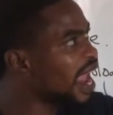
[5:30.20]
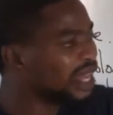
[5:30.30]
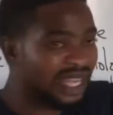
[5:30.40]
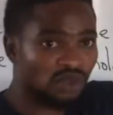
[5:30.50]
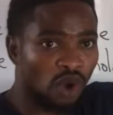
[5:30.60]

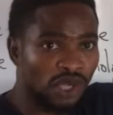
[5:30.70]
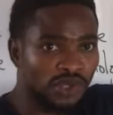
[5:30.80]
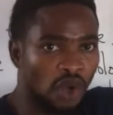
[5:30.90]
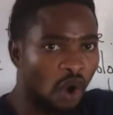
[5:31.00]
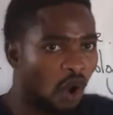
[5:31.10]
is what
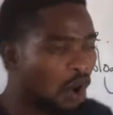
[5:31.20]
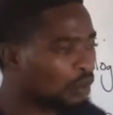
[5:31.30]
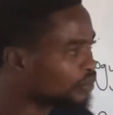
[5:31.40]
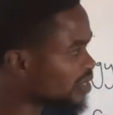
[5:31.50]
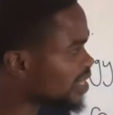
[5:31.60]
you
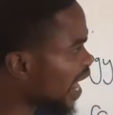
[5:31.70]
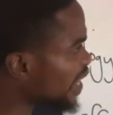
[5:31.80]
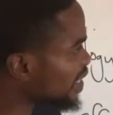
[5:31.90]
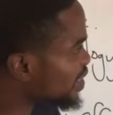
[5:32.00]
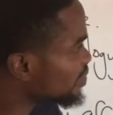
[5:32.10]
call
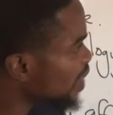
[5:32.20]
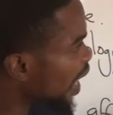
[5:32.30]
science,